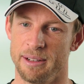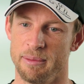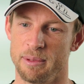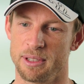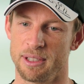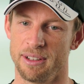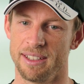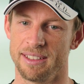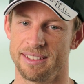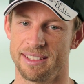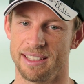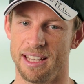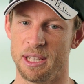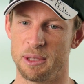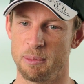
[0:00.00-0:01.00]
So
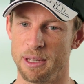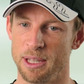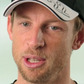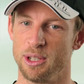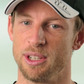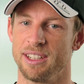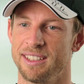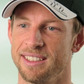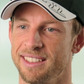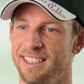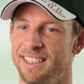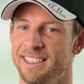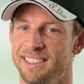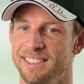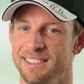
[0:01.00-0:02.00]
it's been good,
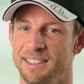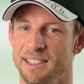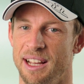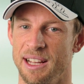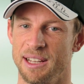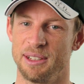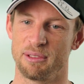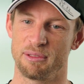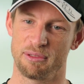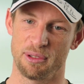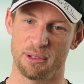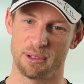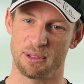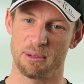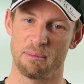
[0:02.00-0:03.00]
and I look
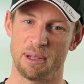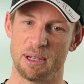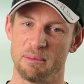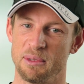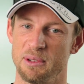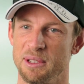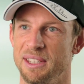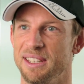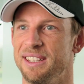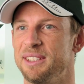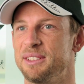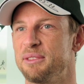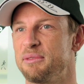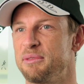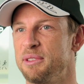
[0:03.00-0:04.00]
forward to many more
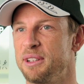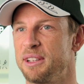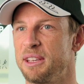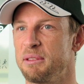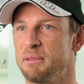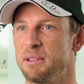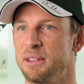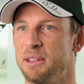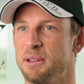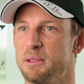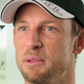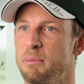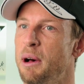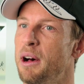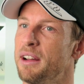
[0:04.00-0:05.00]
years of working with
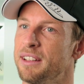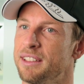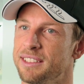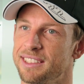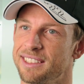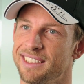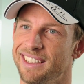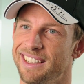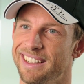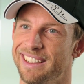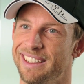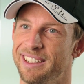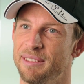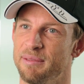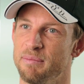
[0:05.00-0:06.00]
those partners
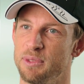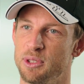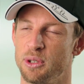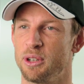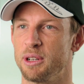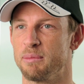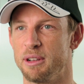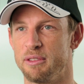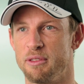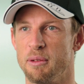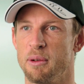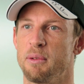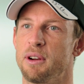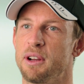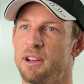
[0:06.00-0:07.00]
during my
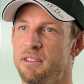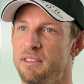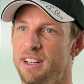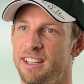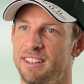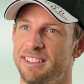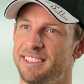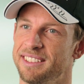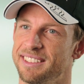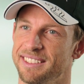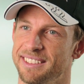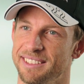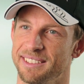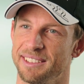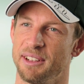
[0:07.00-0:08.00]
Formula One career, and
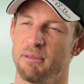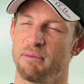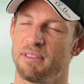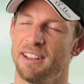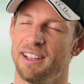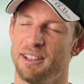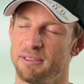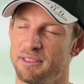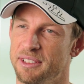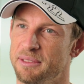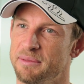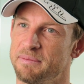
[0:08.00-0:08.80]
hopefully after.